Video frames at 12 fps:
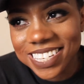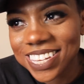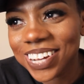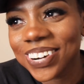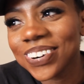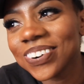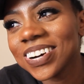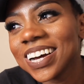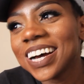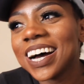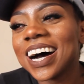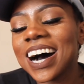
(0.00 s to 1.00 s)
So
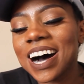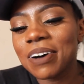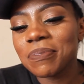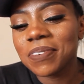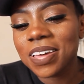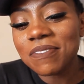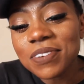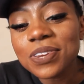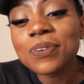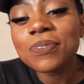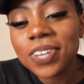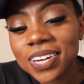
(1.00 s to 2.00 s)
I'm
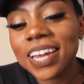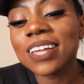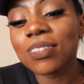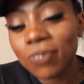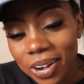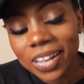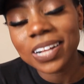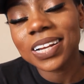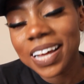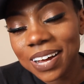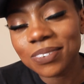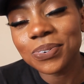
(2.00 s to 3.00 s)
giving you today the rain
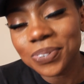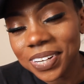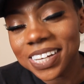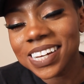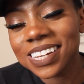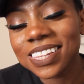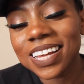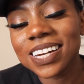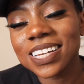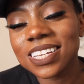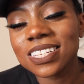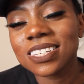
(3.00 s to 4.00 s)
cloud Anuli that
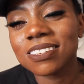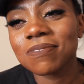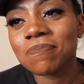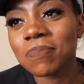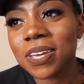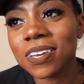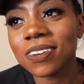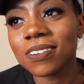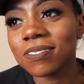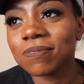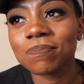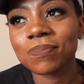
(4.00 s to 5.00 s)
is
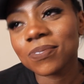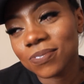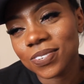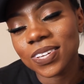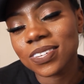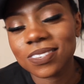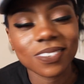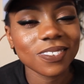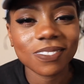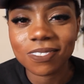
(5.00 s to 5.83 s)
being just